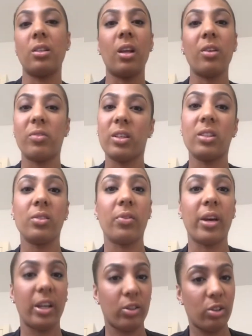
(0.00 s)
of this is
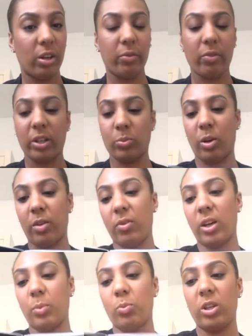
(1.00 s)
financial advice, but I
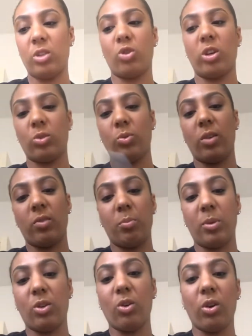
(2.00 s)
find it pretty trustworthy
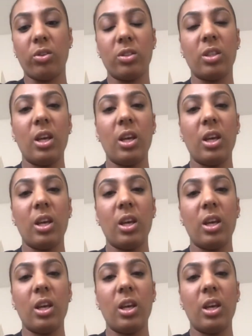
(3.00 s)
because